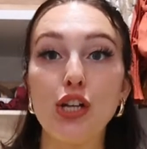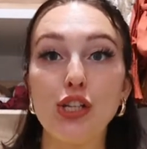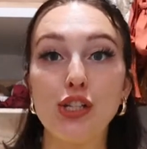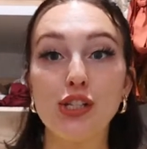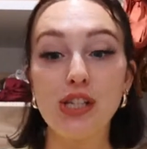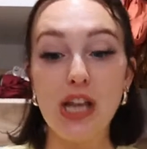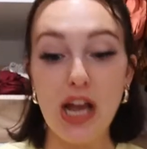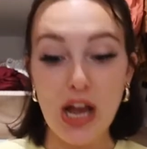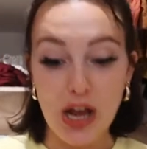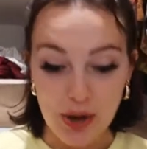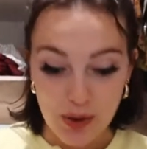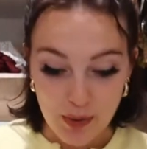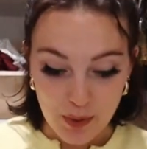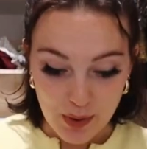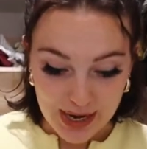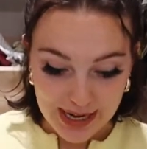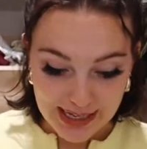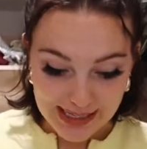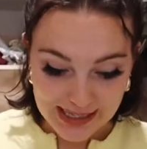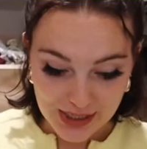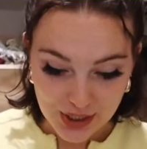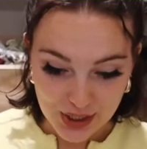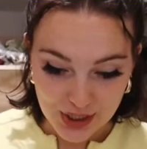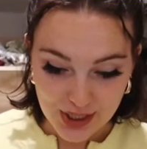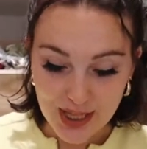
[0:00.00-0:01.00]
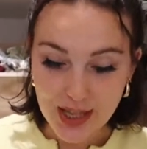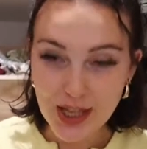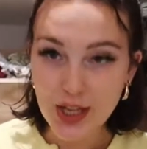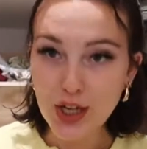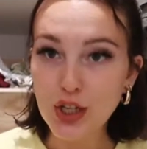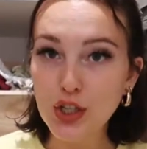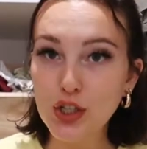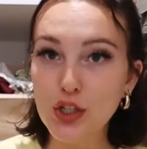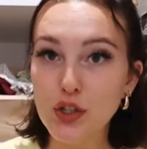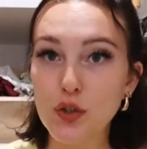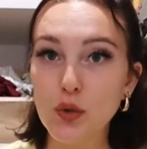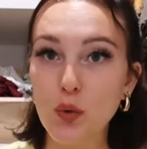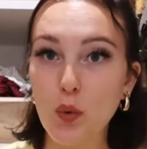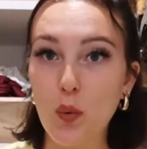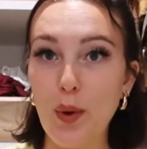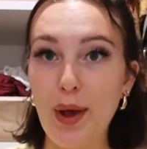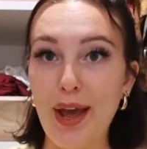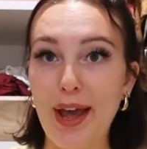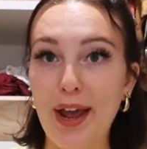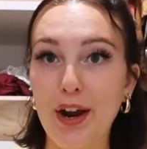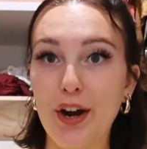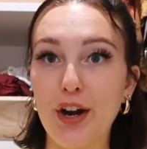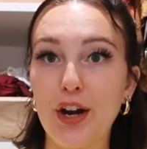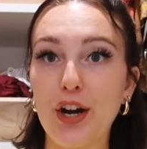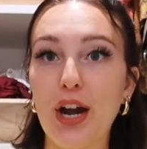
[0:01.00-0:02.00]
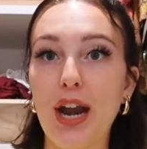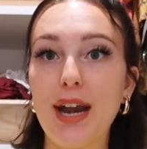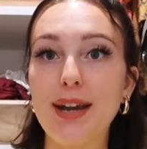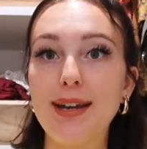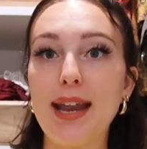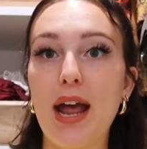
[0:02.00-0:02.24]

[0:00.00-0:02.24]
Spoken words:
So it's just a little square.